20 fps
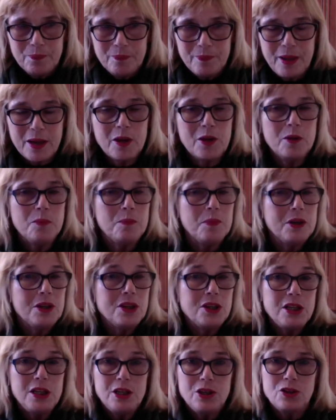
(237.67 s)
they could be
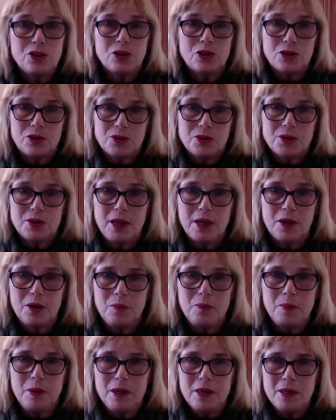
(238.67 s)
teachers. They could
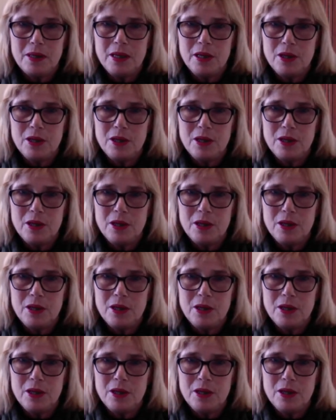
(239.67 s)
be